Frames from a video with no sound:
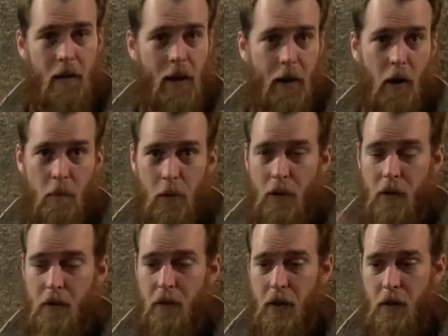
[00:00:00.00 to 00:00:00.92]
like our
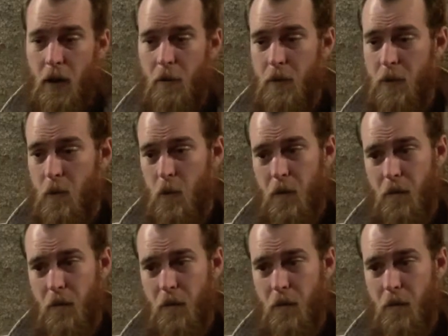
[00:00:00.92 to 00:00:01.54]
Merlot vineyard that we source